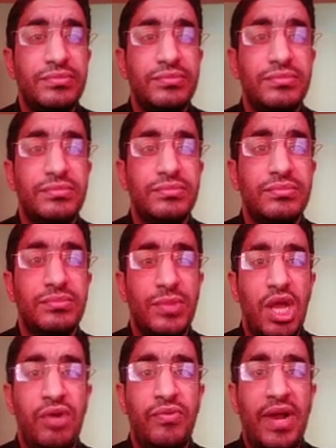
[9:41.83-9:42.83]
Alright.
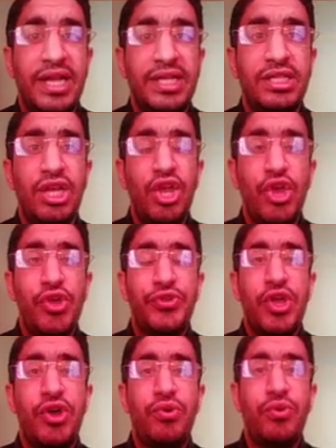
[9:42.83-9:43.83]
So
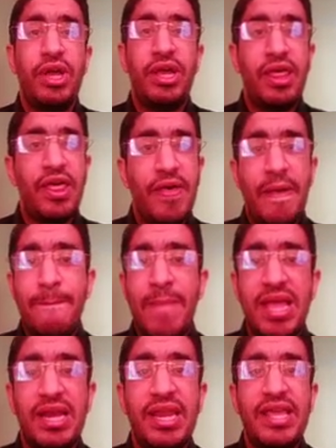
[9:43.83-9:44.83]
mainly
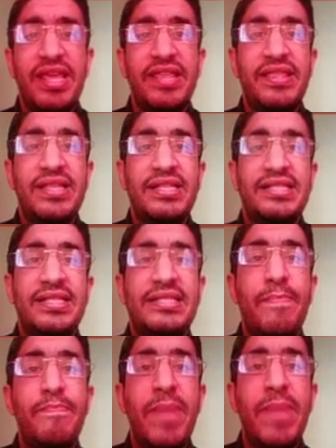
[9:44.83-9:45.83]
this is the main
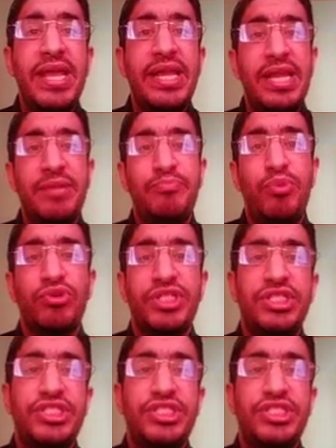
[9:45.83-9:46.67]
important change